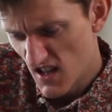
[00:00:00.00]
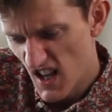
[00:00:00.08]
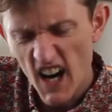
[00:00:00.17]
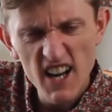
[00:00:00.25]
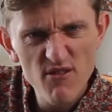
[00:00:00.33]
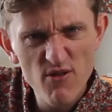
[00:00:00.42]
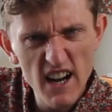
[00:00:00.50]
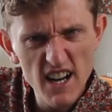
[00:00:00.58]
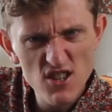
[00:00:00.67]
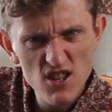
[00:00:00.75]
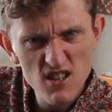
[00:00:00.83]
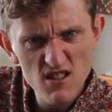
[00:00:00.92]
QUT
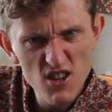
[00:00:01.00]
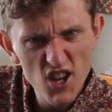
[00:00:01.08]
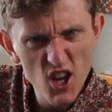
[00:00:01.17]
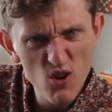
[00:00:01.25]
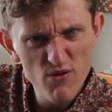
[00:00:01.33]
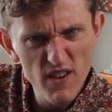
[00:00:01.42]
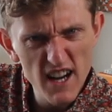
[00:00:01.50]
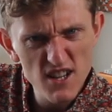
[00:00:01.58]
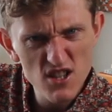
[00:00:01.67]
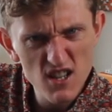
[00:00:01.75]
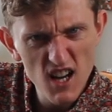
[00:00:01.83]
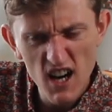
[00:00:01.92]
Fashion, QUT
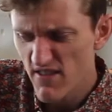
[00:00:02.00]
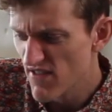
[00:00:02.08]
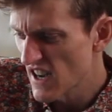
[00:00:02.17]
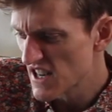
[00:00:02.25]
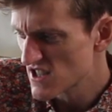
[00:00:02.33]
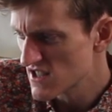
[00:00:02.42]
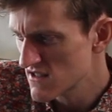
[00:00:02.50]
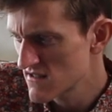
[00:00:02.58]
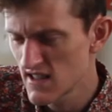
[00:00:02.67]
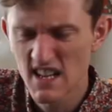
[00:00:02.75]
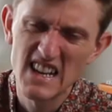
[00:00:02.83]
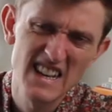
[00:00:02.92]
Fashion, QUT Fashion,
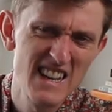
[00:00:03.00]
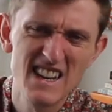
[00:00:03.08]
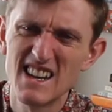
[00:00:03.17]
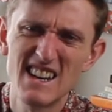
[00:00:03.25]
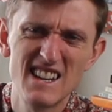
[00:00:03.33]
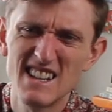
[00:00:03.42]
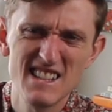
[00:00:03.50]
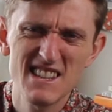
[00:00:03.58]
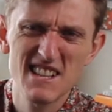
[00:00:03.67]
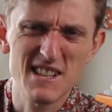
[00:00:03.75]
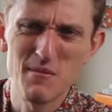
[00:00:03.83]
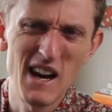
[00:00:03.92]

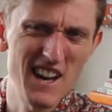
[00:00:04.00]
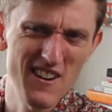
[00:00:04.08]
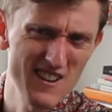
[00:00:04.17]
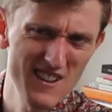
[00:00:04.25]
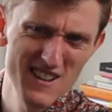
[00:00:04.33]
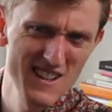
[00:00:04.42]
doesn't matter.